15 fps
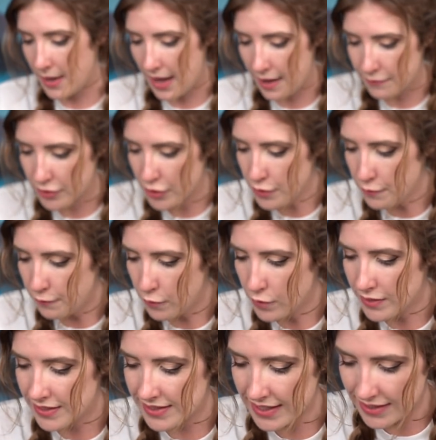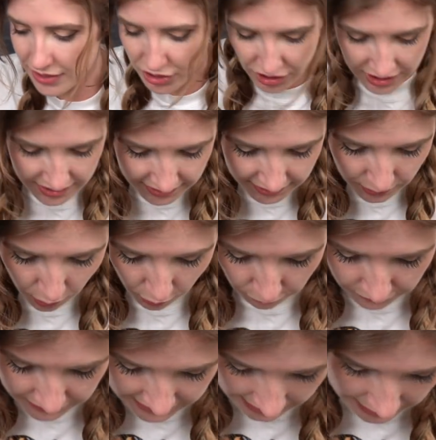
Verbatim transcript: we have two, four, six sheets of